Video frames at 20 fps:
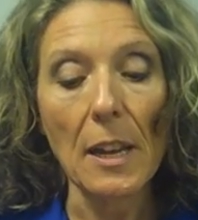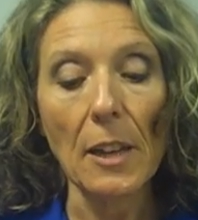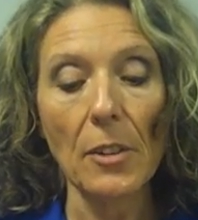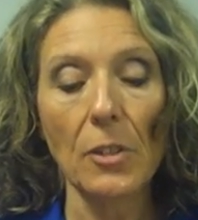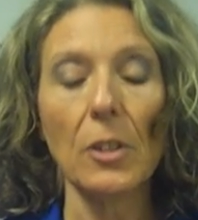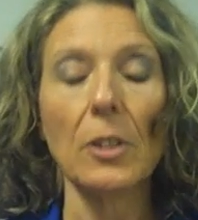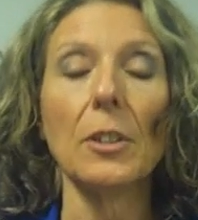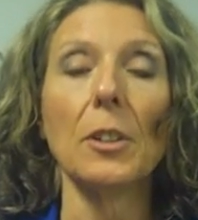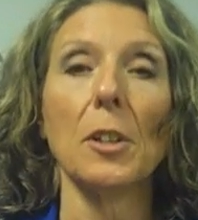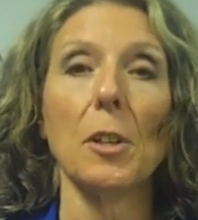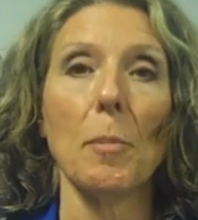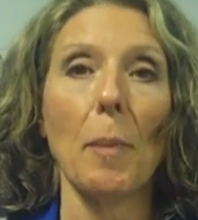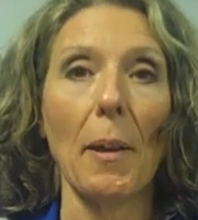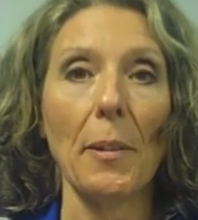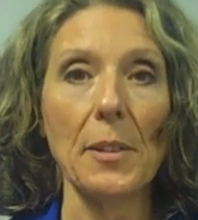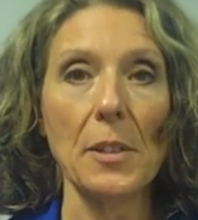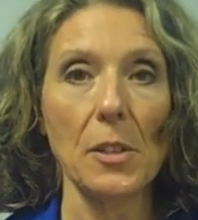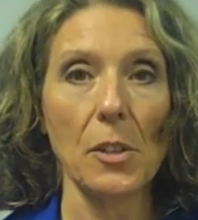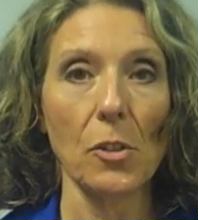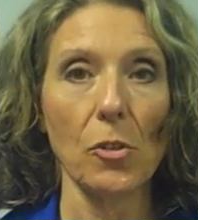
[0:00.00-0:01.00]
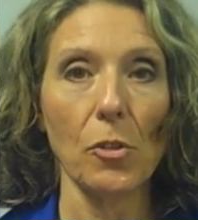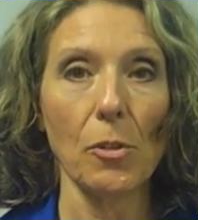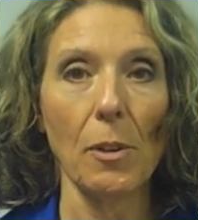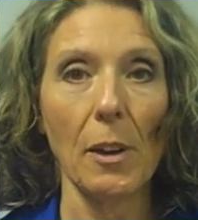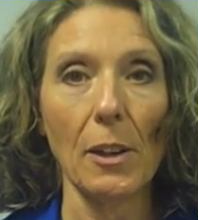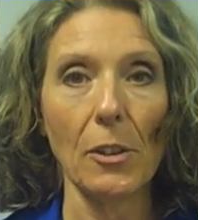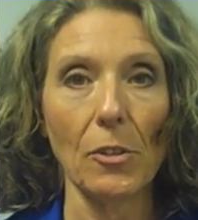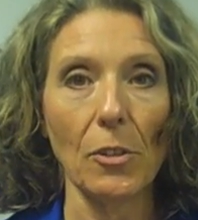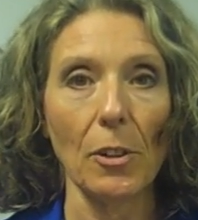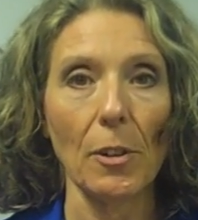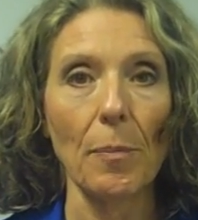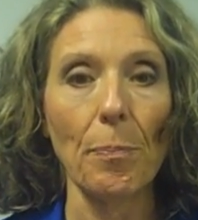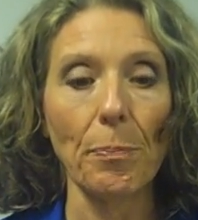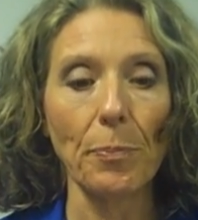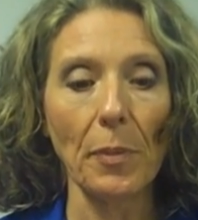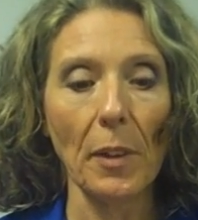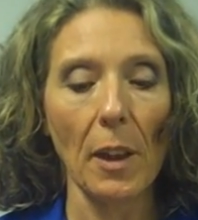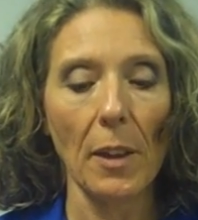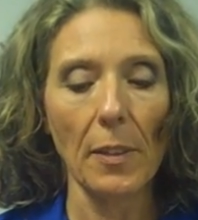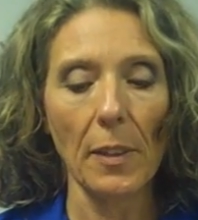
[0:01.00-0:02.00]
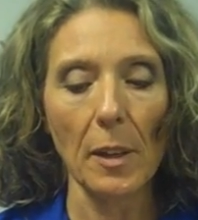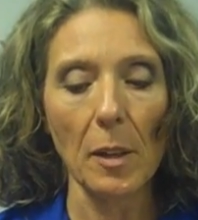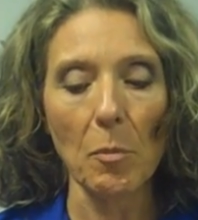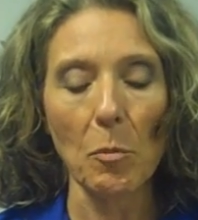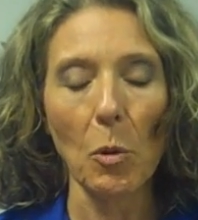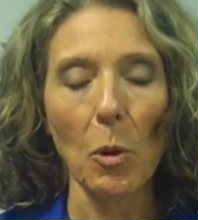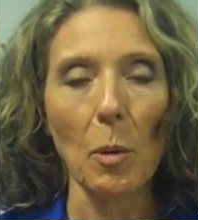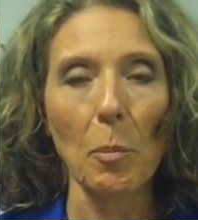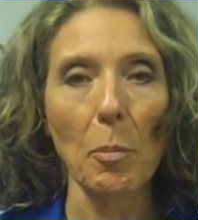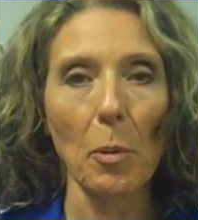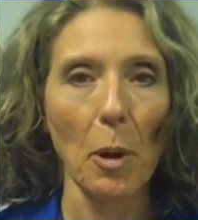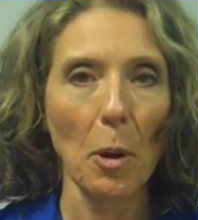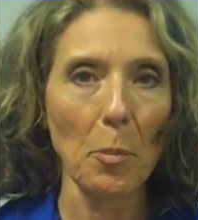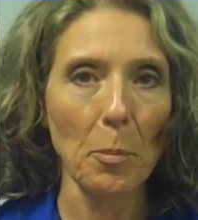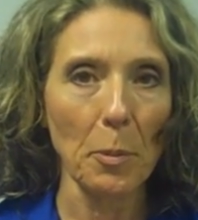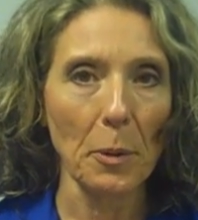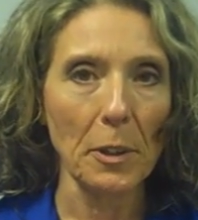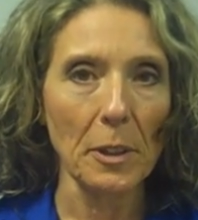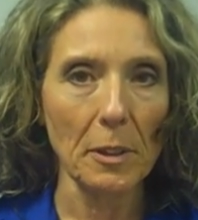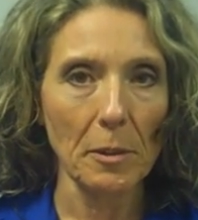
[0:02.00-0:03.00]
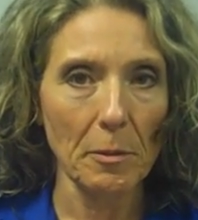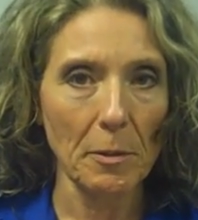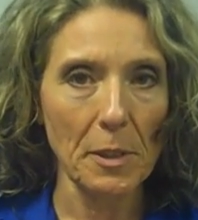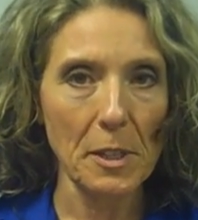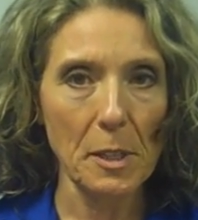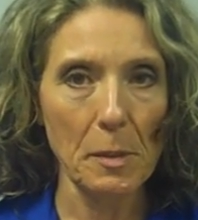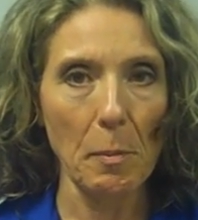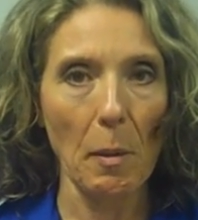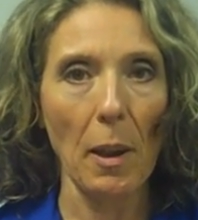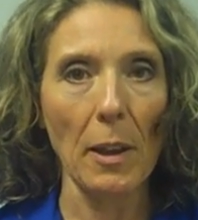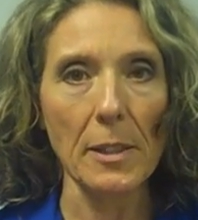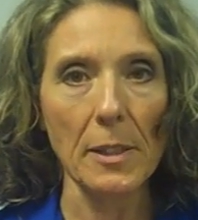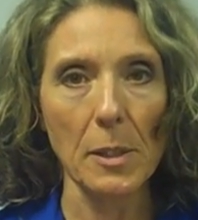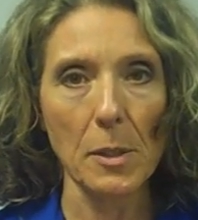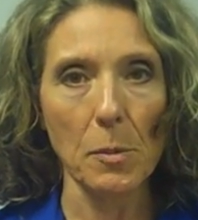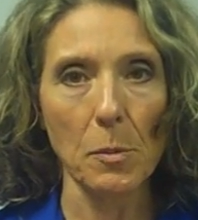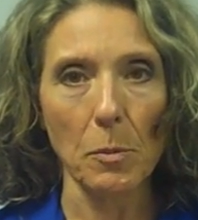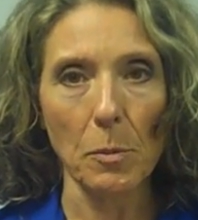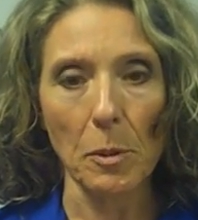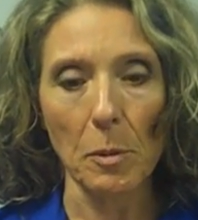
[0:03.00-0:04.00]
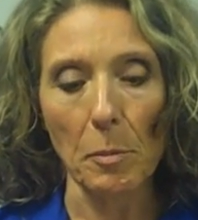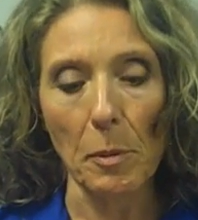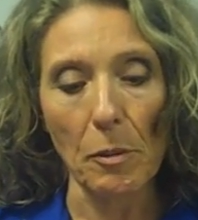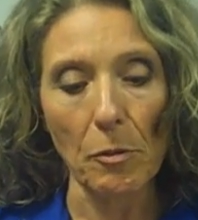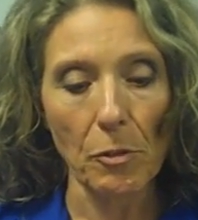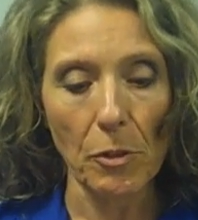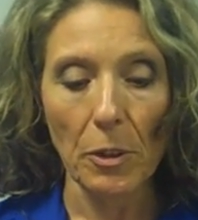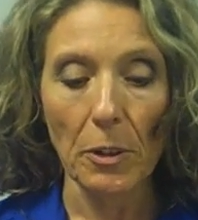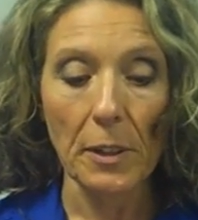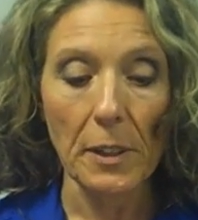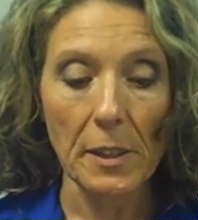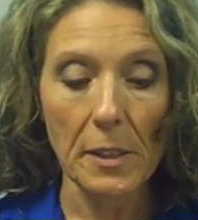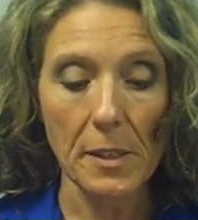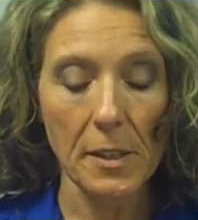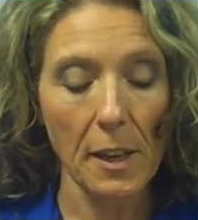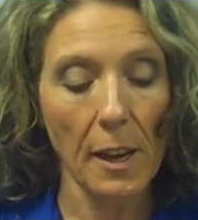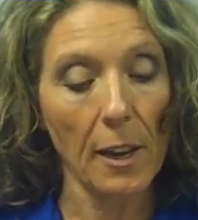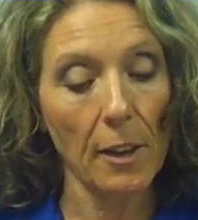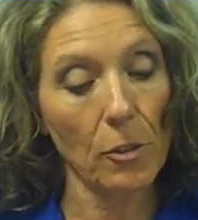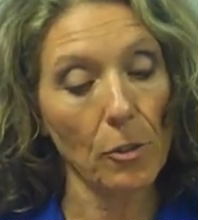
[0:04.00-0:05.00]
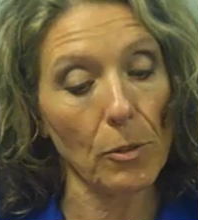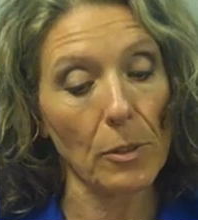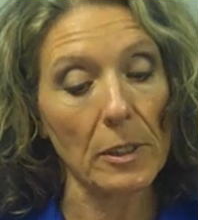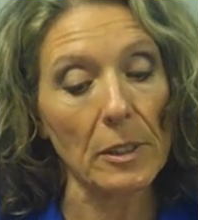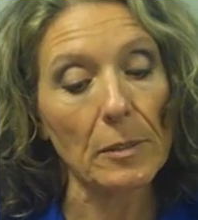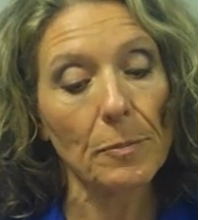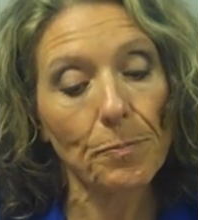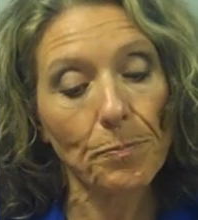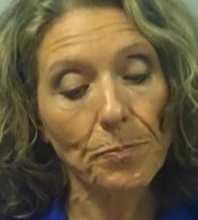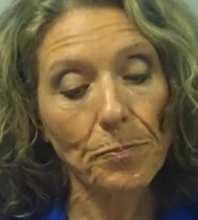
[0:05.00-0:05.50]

to learn about the situation. I think a more appropriate response would be furious, actually.